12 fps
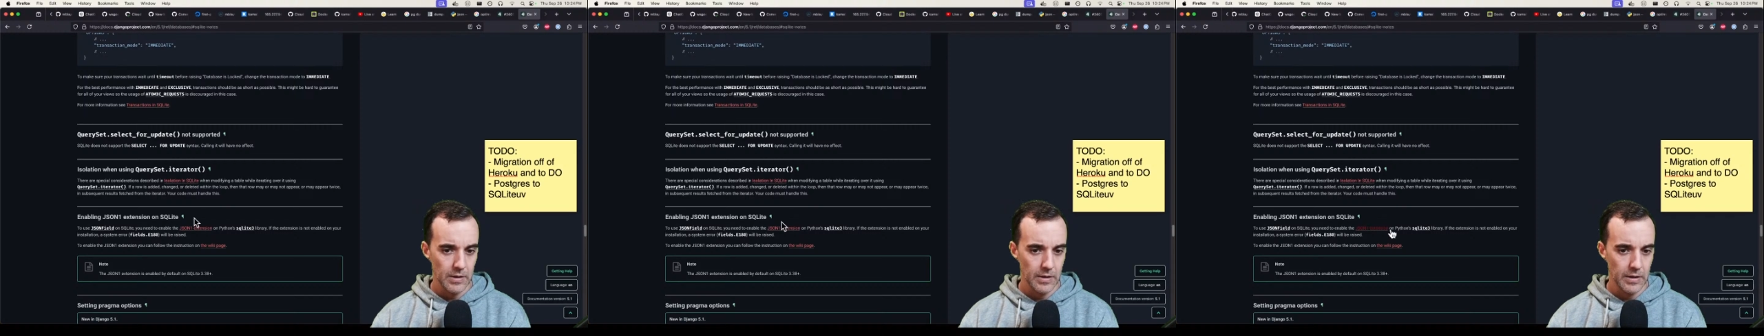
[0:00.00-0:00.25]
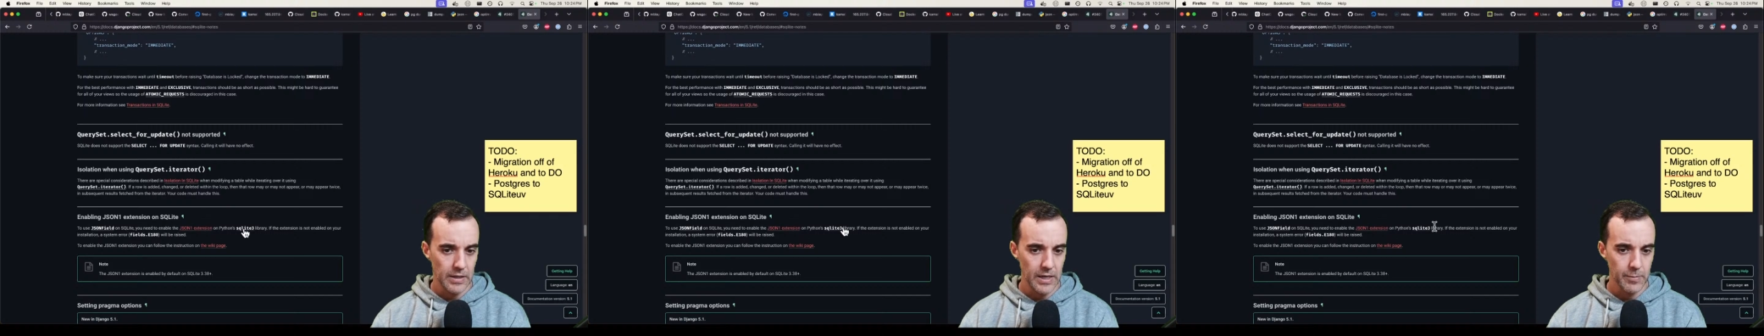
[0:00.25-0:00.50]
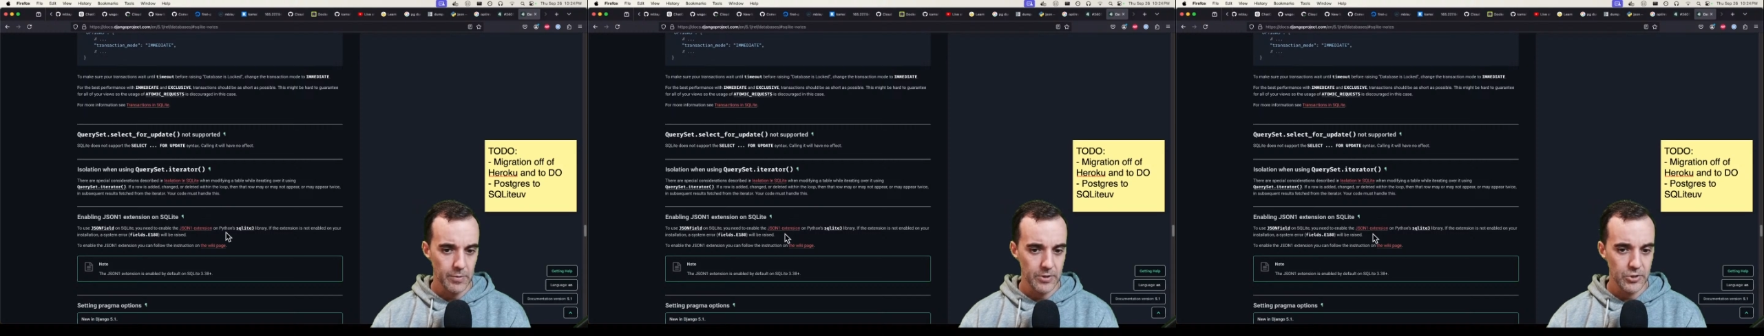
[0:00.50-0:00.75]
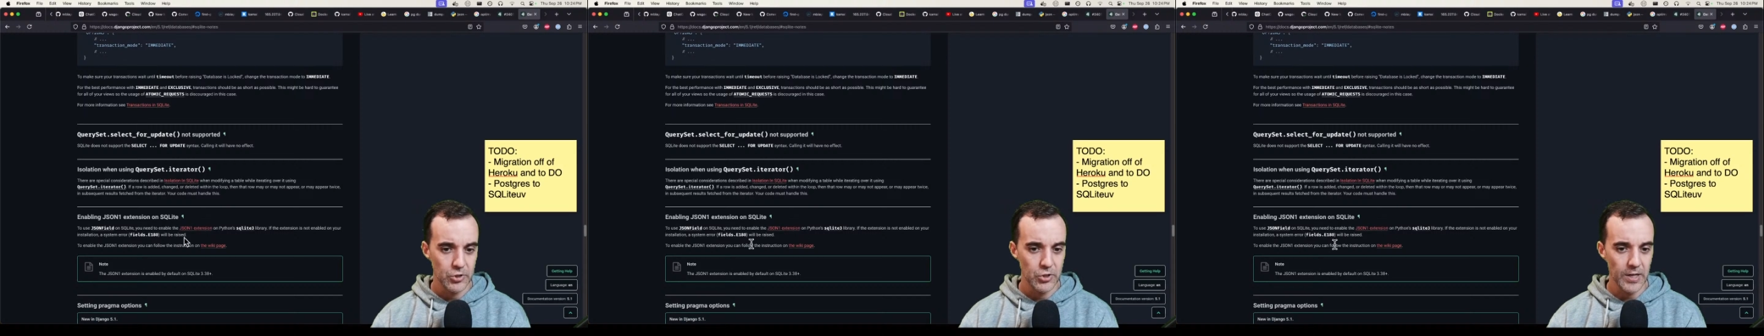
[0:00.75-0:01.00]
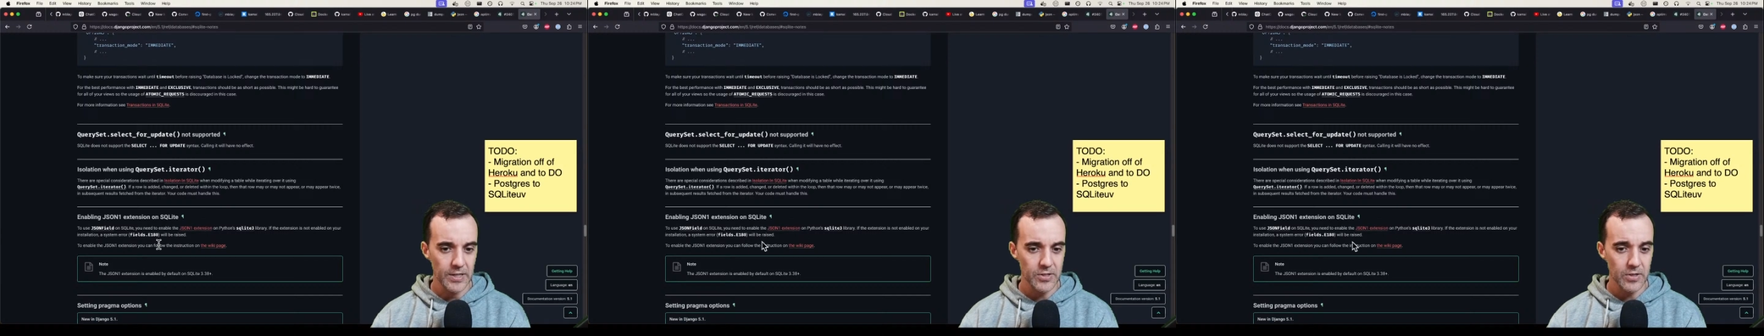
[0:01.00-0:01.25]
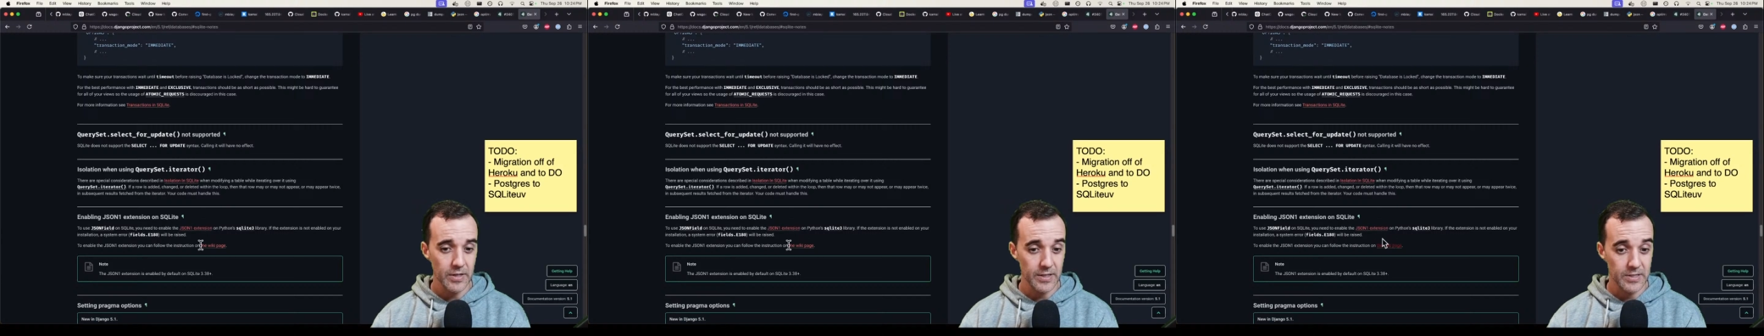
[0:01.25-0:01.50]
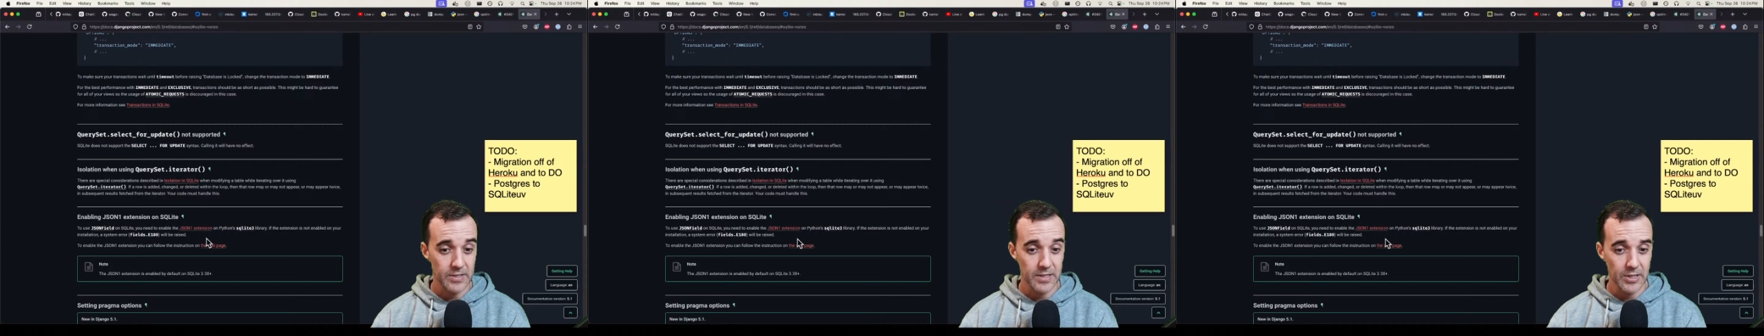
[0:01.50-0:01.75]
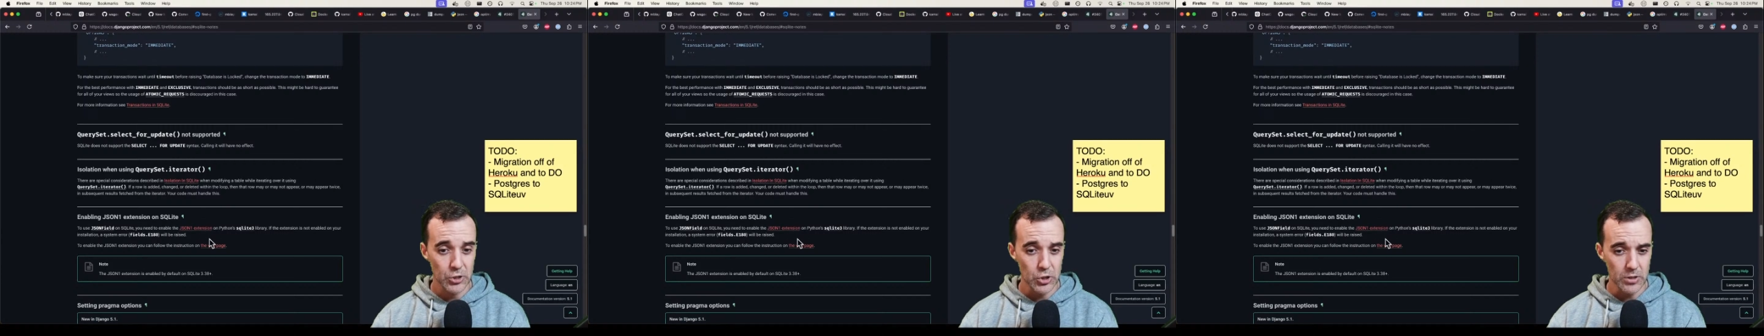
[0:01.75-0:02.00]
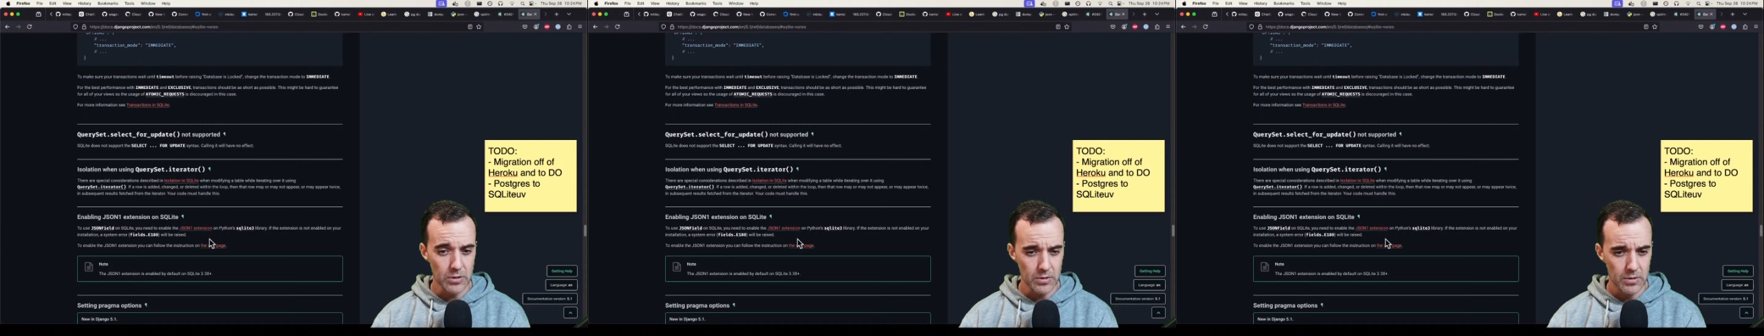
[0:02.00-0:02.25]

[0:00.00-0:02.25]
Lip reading: Enable a JSON extension?